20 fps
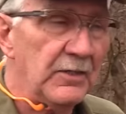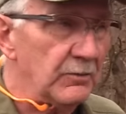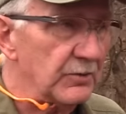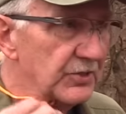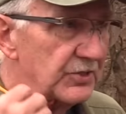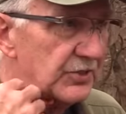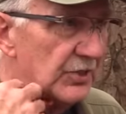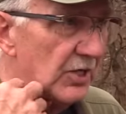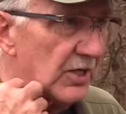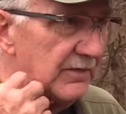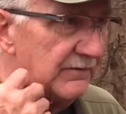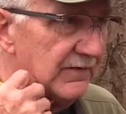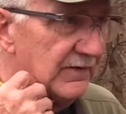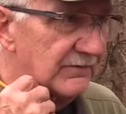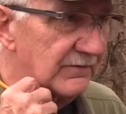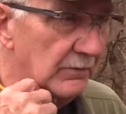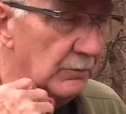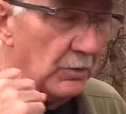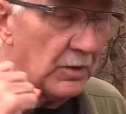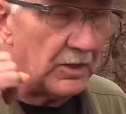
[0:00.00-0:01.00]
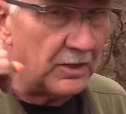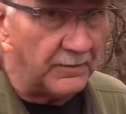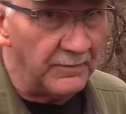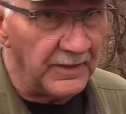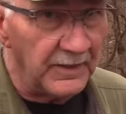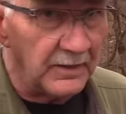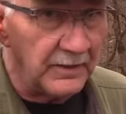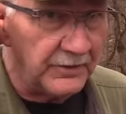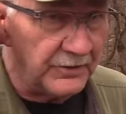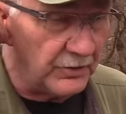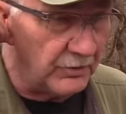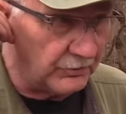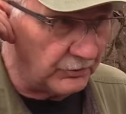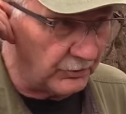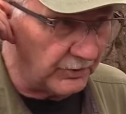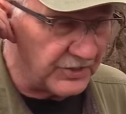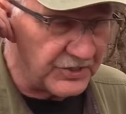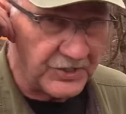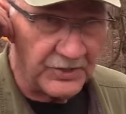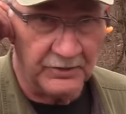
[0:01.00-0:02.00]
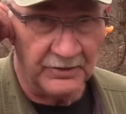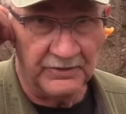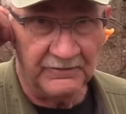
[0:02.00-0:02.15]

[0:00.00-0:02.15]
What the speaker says: who was starving from watermelon nutritional